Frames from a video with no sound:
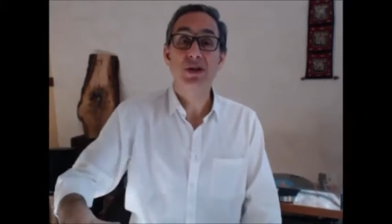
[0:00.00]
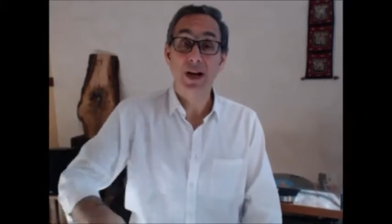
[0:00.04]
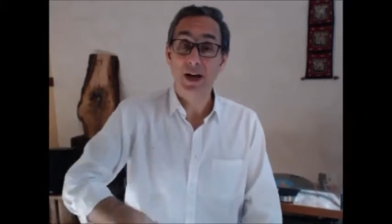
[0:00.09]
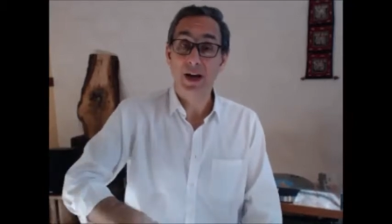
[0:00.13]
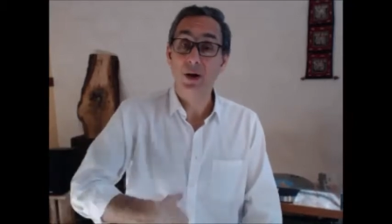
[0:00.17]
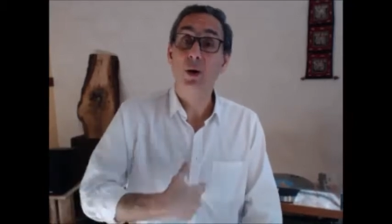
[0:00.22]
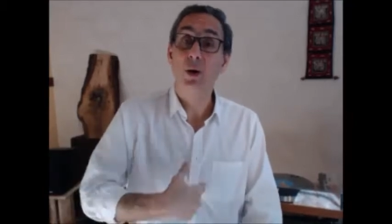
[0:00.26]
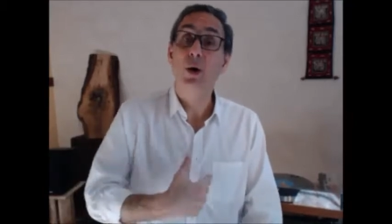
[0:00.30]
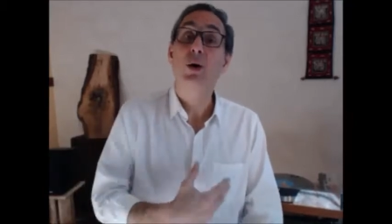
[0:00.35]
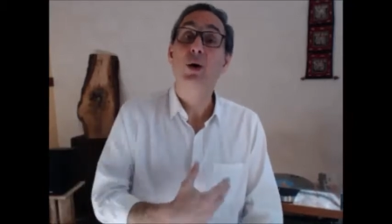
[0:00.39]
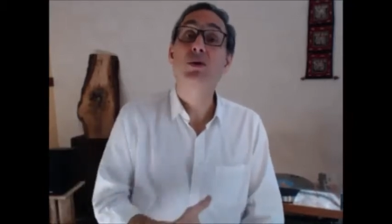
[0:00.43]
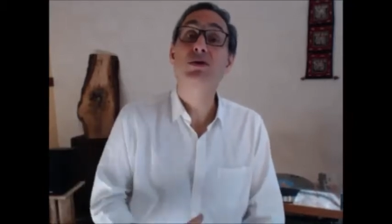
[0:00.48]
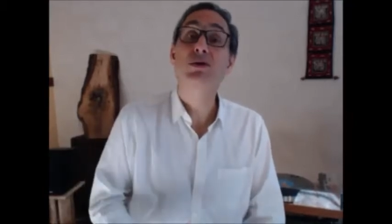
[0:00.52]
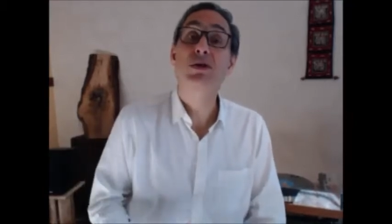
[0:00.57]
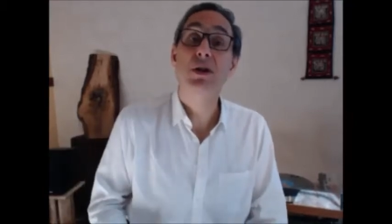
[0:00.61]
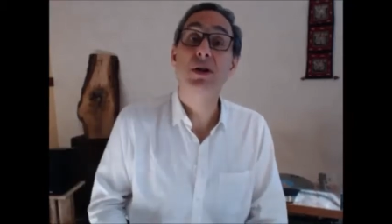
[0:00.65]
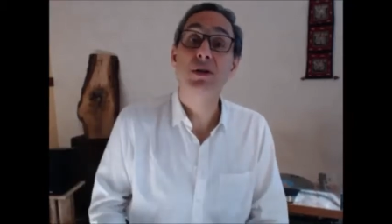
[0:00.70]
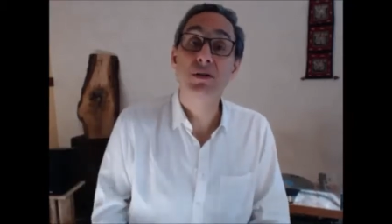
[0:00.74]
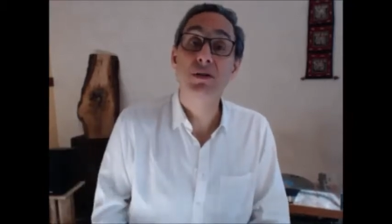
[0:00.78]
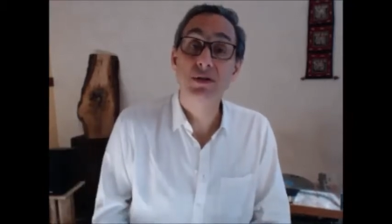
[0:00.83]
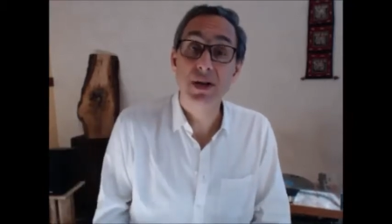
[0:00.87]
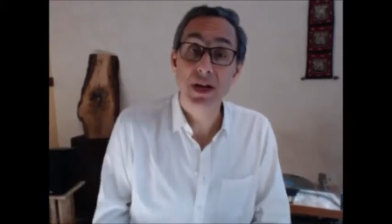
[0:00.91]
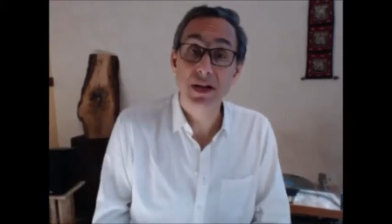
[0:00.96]
I got all those
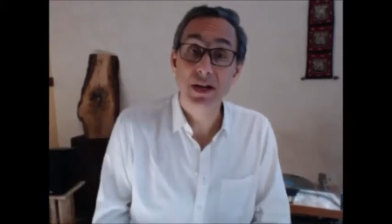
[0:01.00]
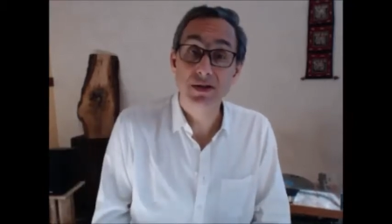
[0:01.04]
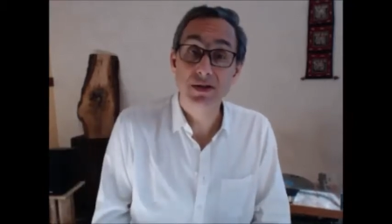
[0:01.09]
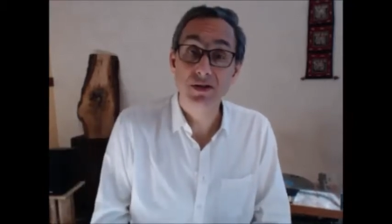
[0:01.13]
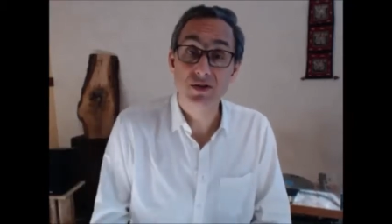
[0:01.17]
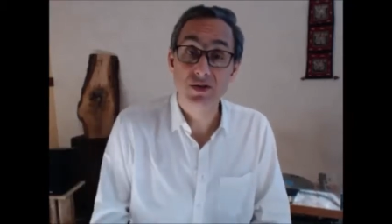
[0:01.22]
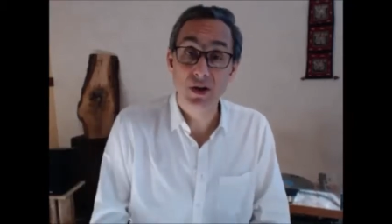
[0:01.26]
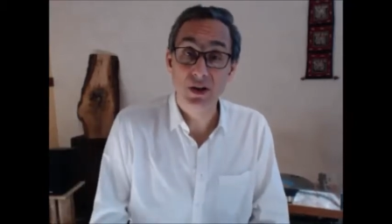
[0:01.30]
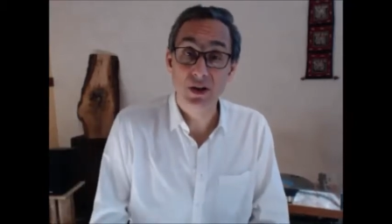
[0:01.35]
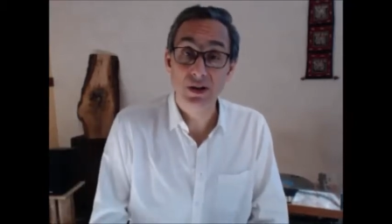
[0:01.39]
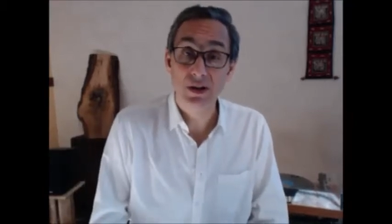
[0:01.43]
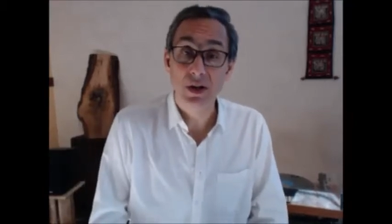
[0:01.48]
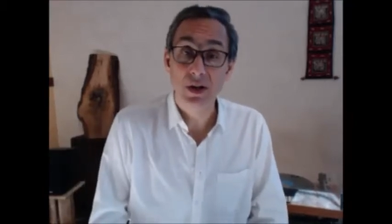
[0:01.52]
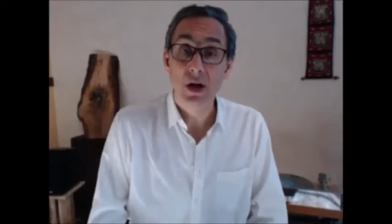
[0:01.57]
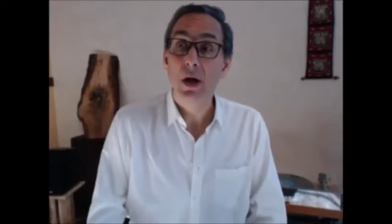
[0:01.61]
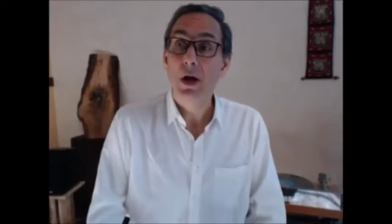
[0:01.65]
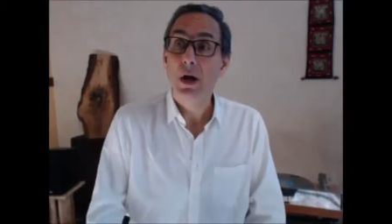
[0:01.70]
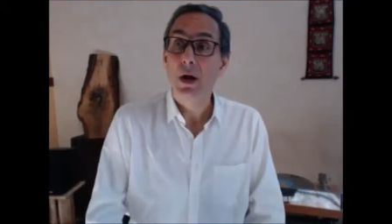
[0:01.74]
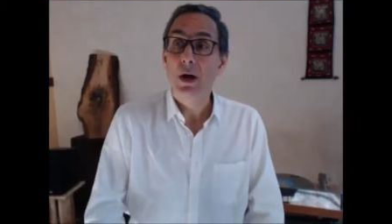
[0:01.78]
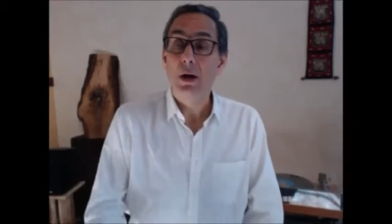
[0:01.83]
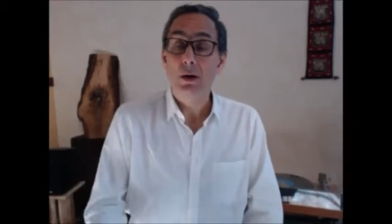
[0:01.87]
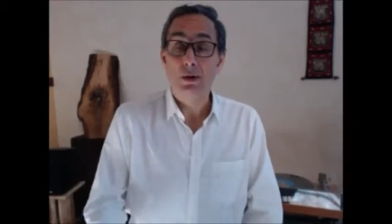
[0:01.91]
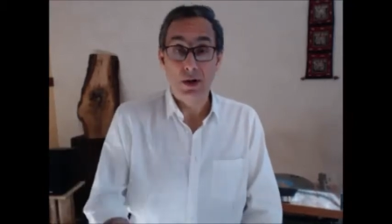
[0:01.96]
other tests done,
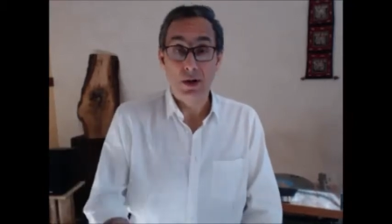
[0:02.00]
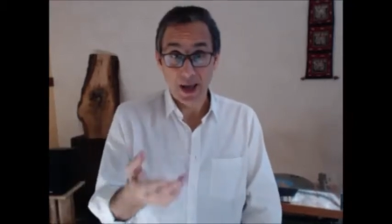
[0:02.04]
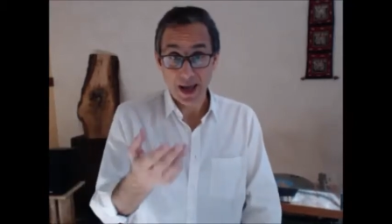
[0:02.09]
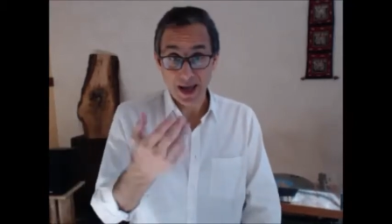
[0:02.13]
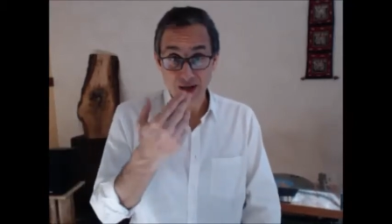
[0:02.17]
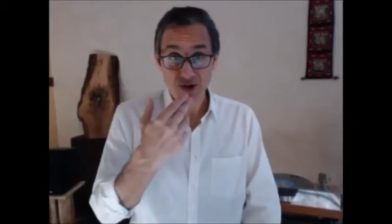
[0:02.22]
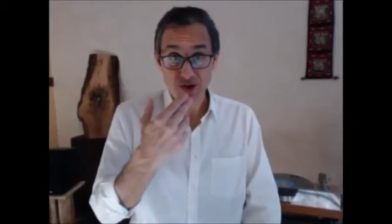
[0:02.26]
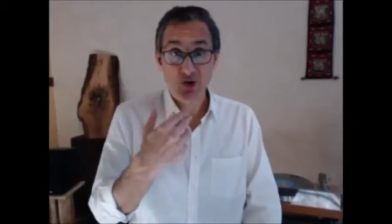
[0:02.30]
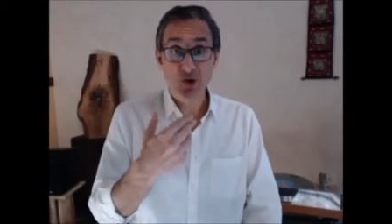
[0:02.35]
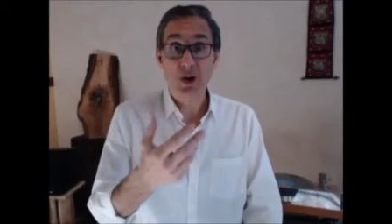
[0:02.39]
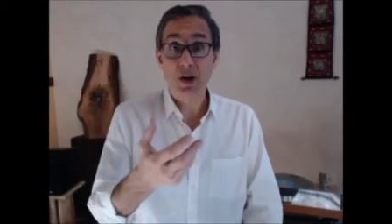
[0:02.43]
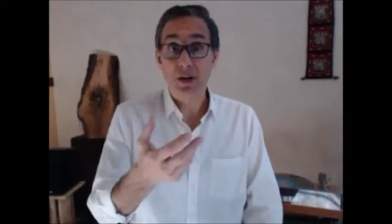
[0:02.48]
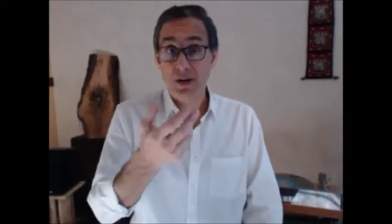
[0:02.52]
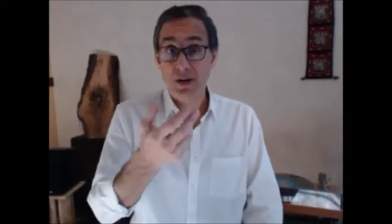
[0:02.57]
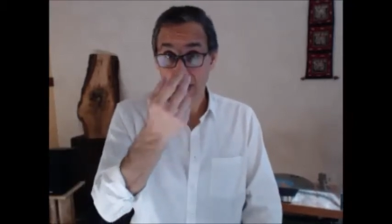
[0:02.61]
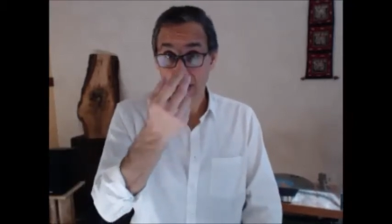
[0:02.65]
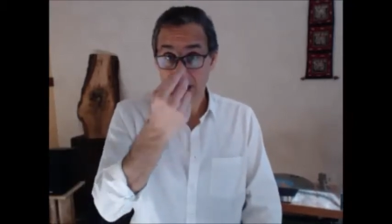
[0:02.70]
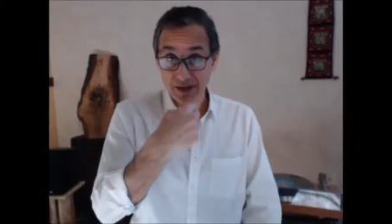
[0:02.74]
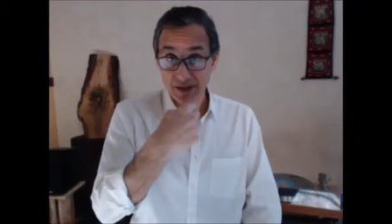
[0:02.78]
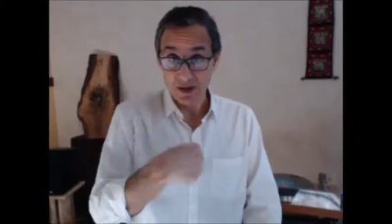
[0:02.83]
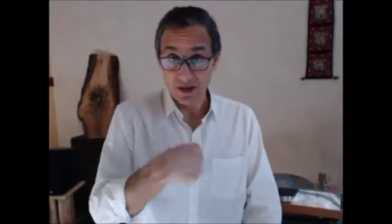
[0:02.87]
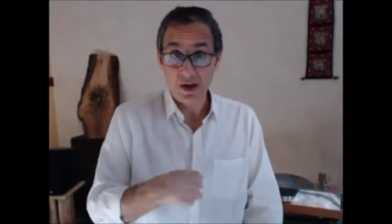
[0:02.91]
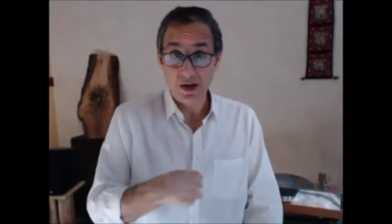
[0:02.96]
the gas, the
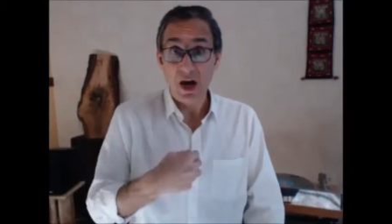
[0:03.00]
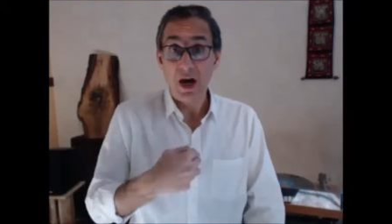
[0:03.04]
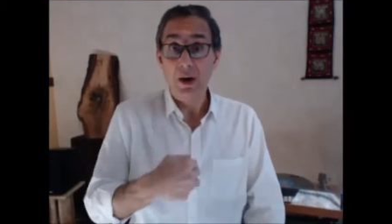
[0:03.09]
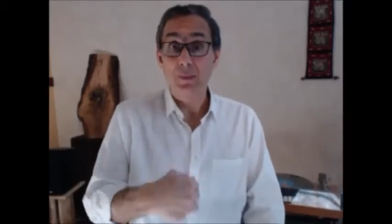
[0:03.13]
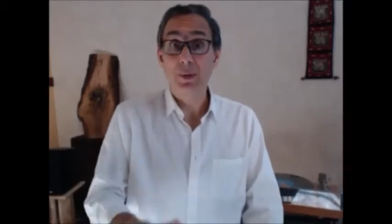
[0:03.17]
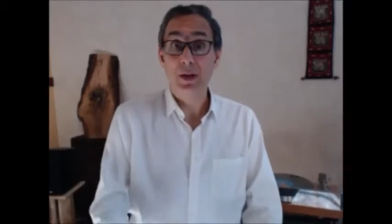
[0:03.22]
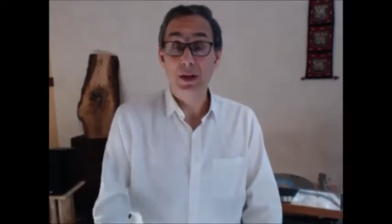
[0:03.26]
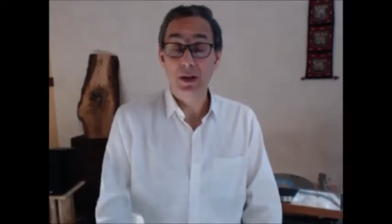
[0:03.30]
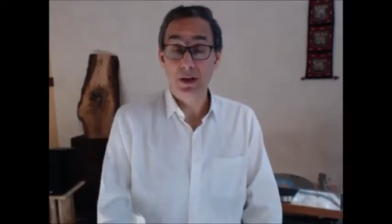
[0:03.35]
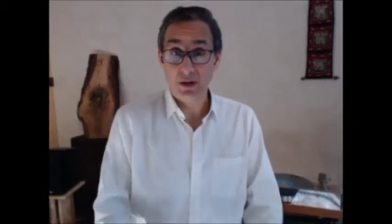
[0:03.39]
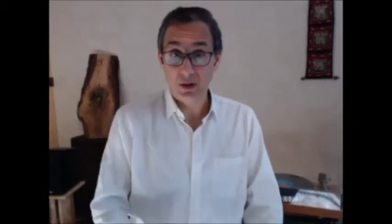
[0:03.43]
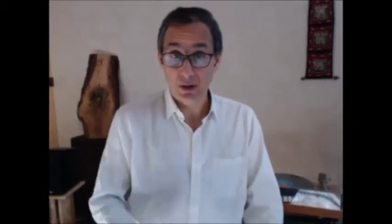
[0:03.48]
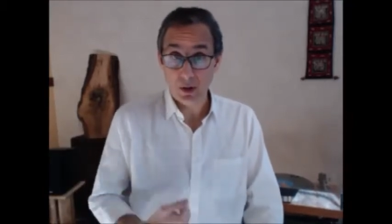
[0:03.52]
endoscopy, the